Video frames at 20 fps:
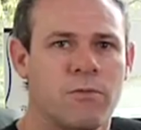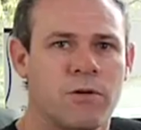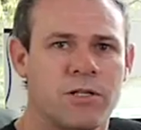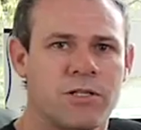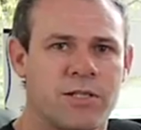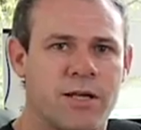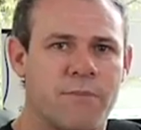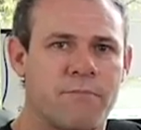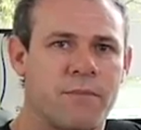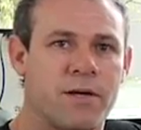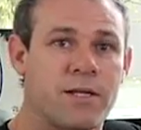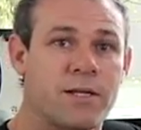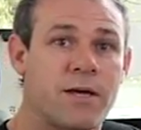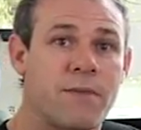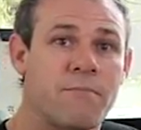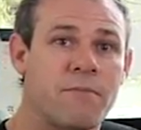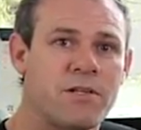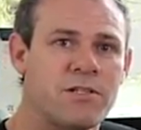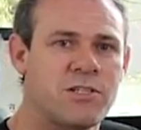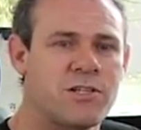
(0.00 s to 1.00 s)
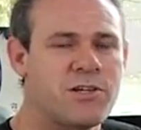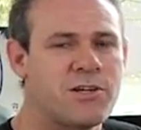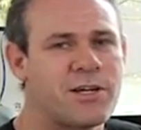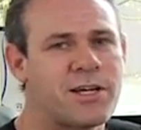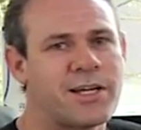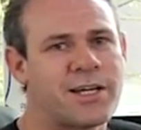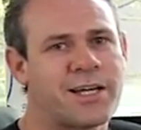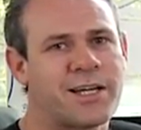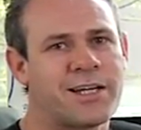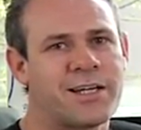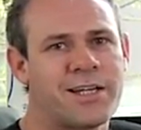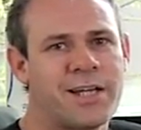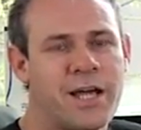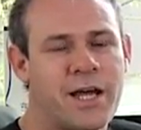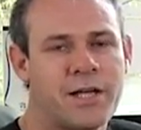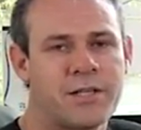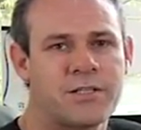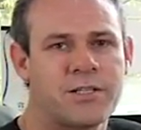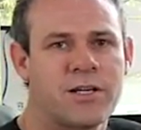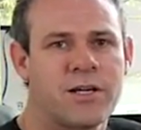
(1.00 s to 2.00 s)
What does that mean? That means that you can
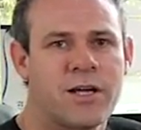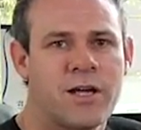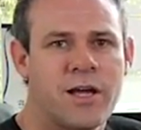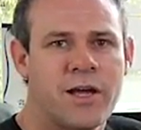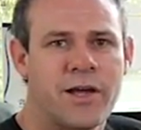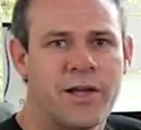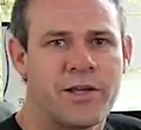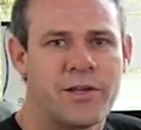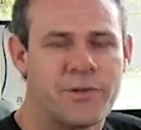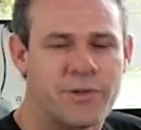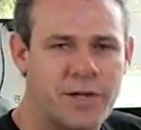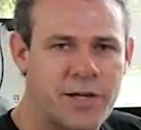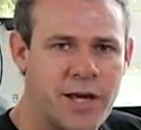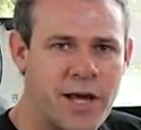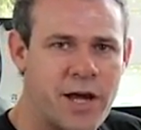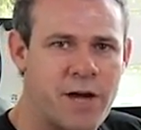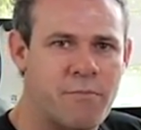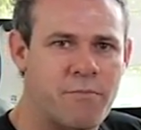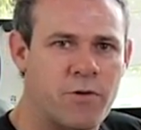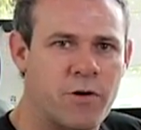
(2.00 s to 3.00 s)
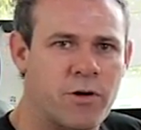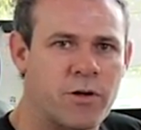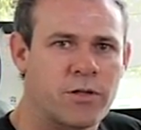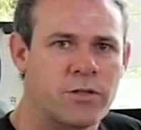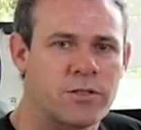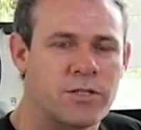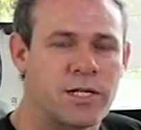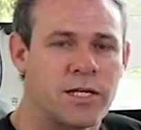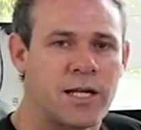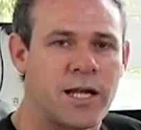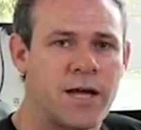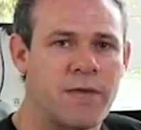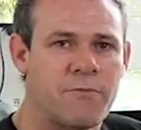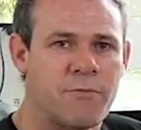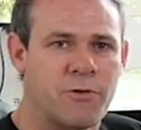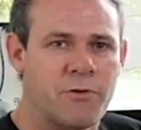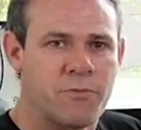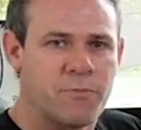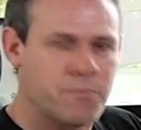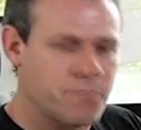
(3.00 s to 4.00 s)
connect your camera to
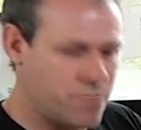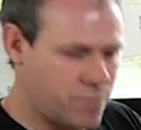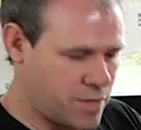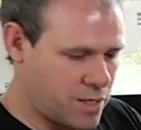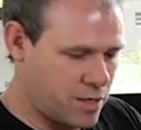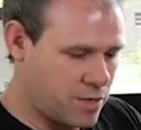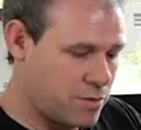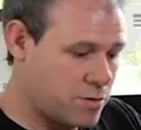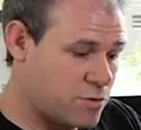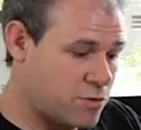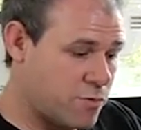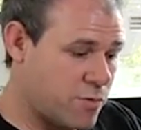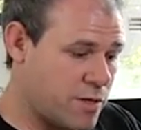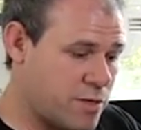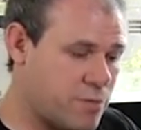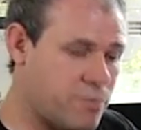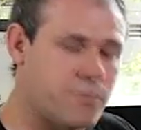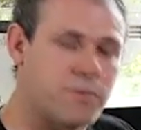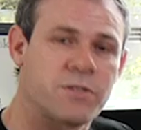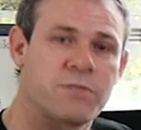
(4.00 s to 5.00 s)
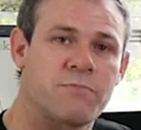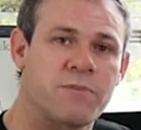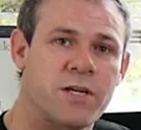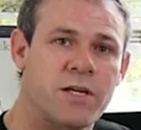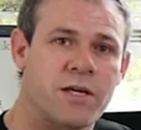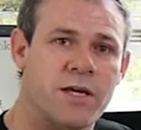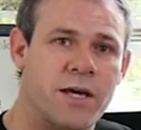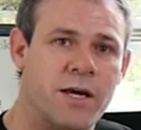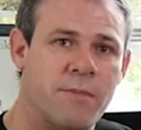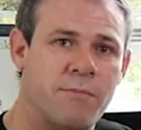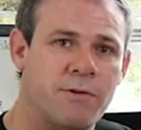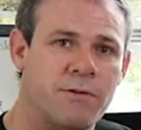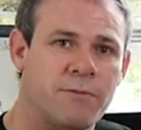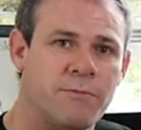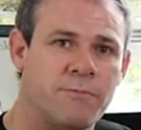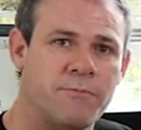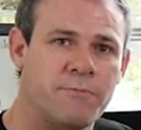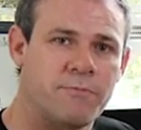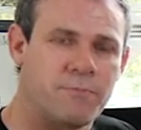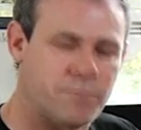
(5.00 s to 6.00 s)
Lightroom through a USB cable.
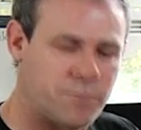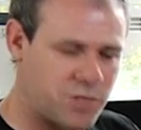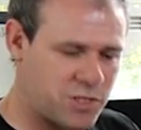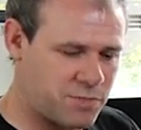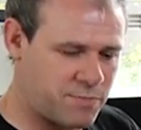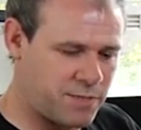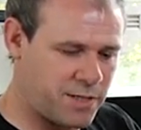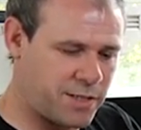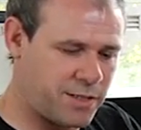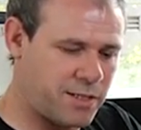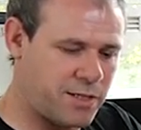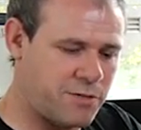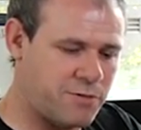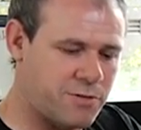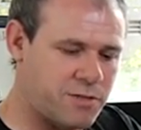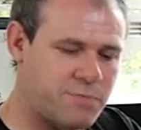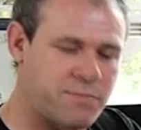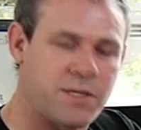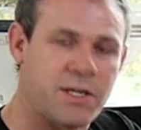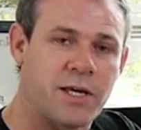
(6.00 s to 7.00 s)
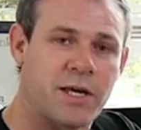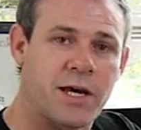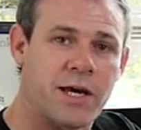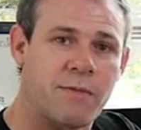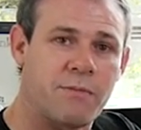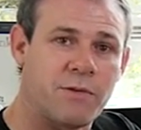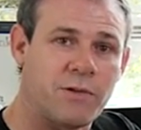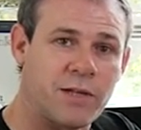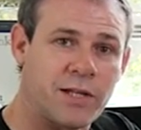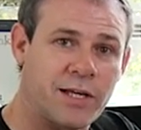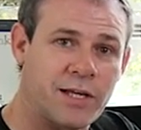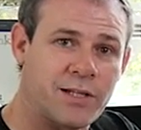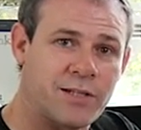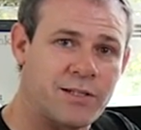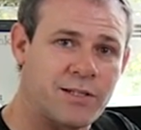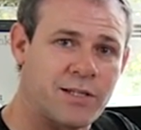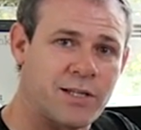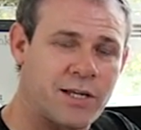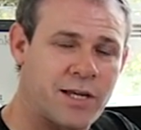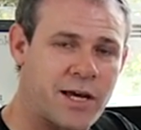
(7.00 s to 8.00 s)
Just plug the USB cable
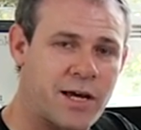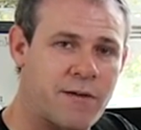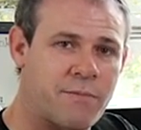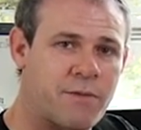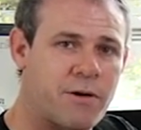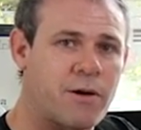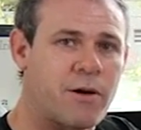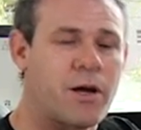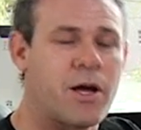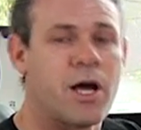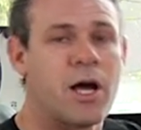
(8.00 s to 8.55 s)
into the camera,